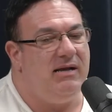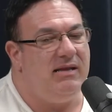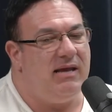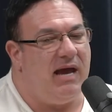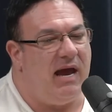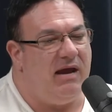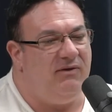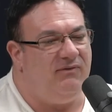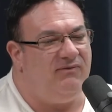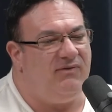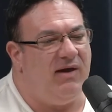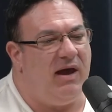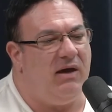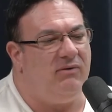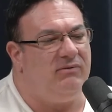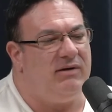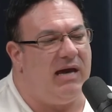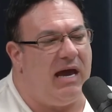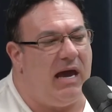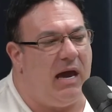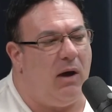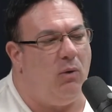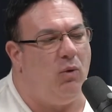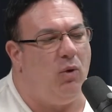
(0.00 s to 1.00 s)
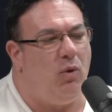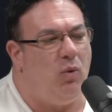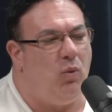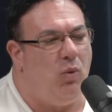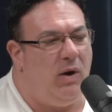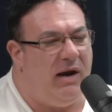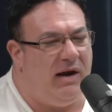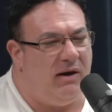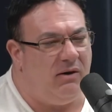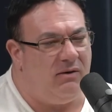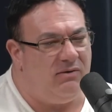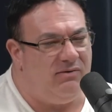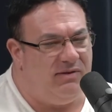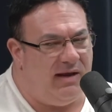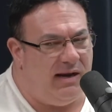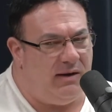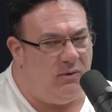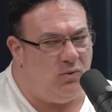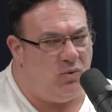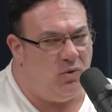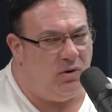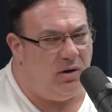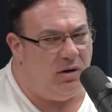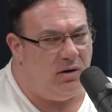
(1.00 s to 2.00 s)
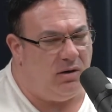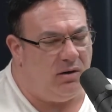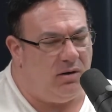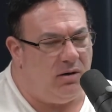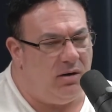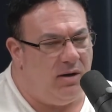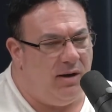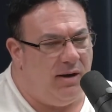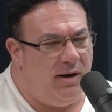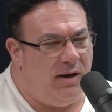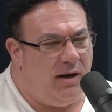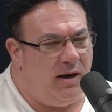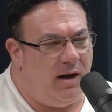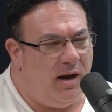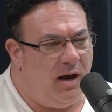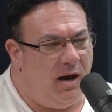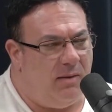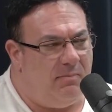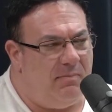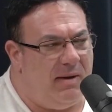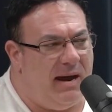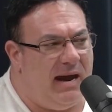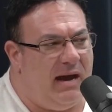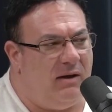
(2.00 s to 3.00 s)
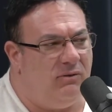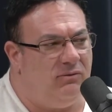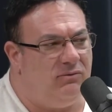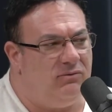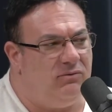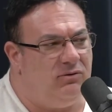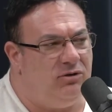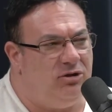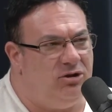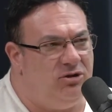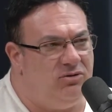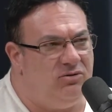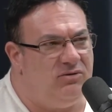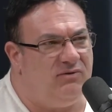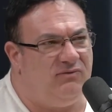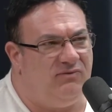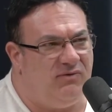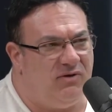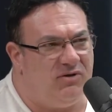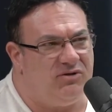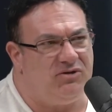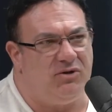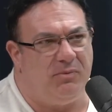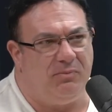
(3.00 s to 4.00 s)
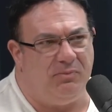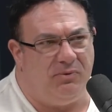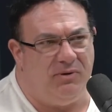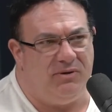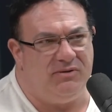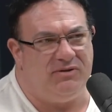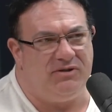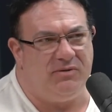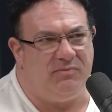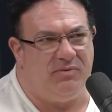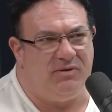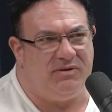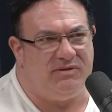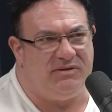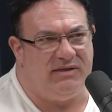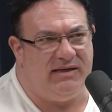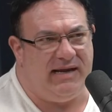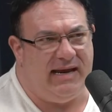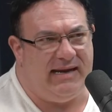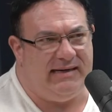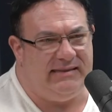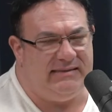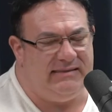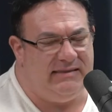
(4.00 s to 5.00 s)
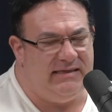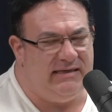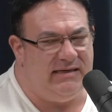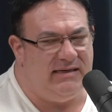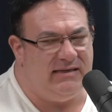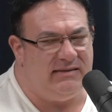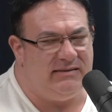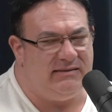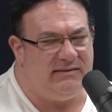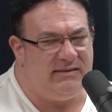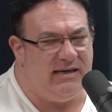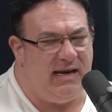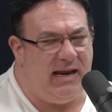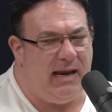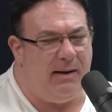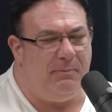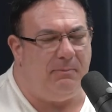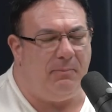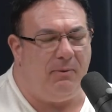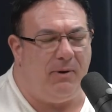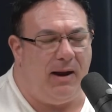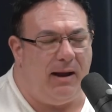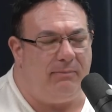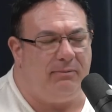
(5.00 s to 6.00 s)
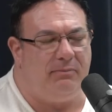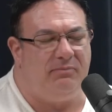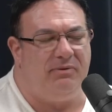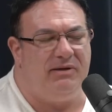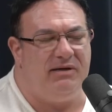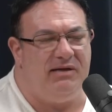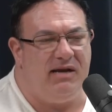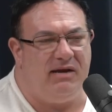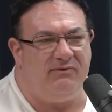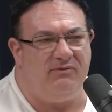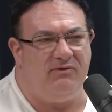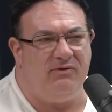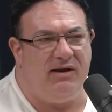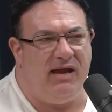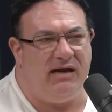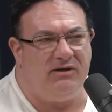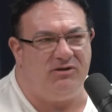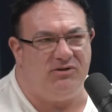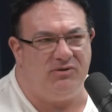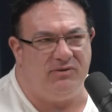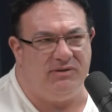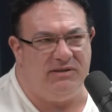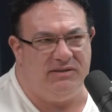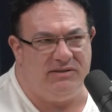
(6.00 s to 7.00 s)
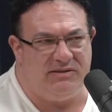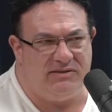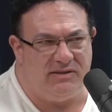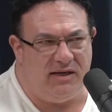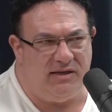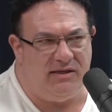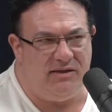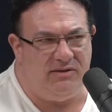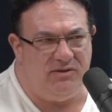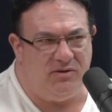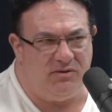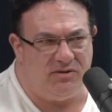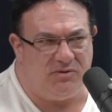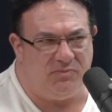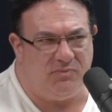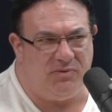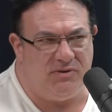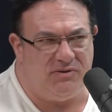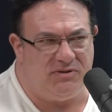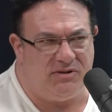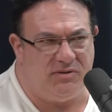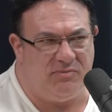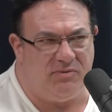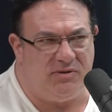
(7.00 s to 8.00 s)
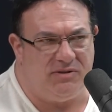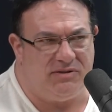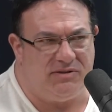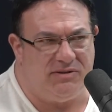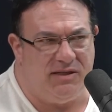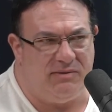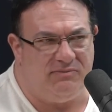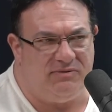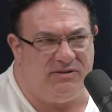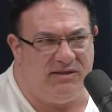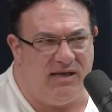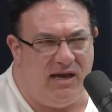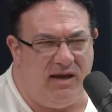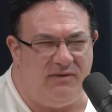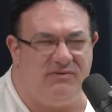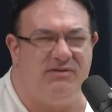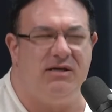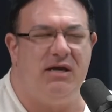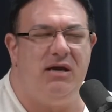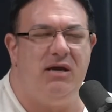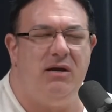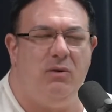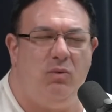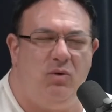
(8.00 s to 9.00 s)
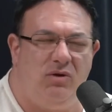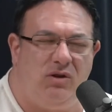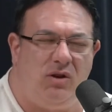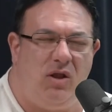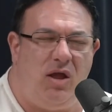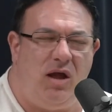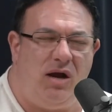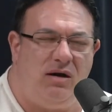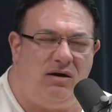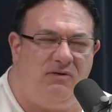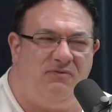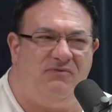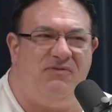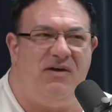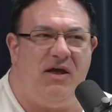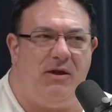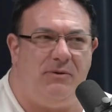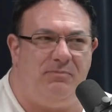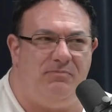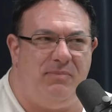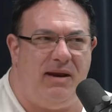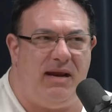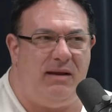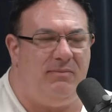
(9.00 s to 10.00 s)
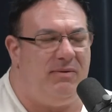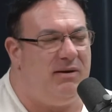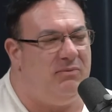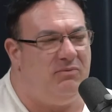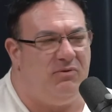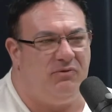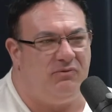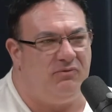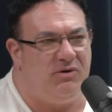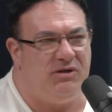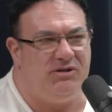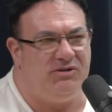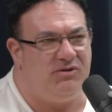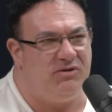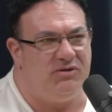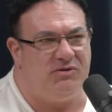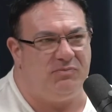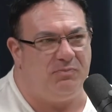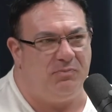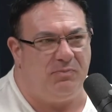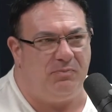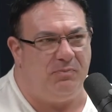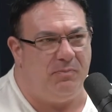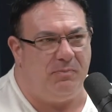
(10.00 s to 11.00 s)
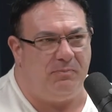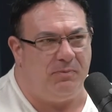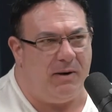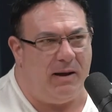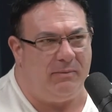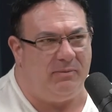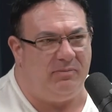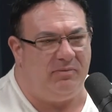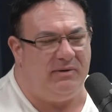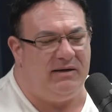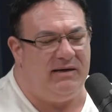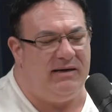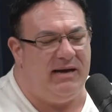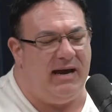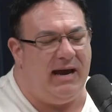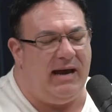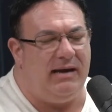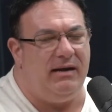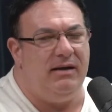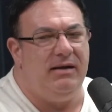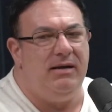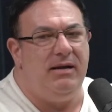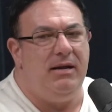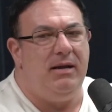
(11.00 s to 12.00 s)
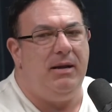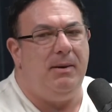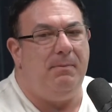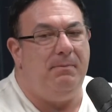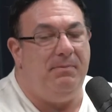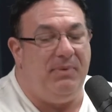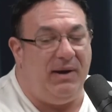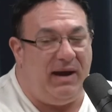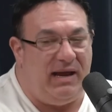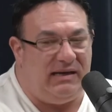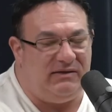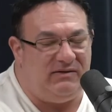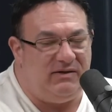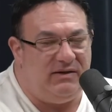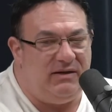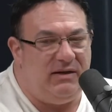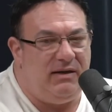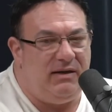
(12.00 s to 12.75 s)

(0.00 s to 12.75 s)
I found how aware they were about universal principles and ideas and probably never actually studied those principles themselves. With Lagerfeld, maybe. With Richards, probably not. But